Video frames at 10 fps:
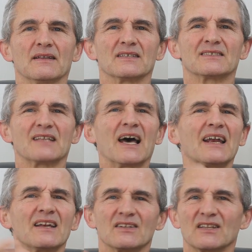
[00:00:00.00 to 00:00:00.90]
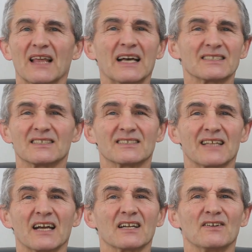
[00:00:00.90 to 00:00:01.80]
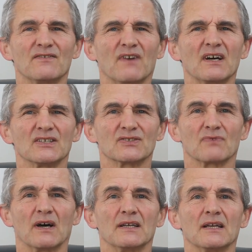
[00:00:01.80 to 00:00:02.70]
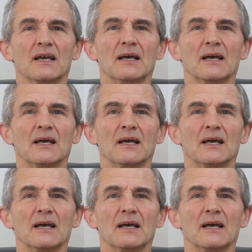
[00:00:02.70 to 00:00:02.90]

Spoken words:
The standard, that's the standard advice, right?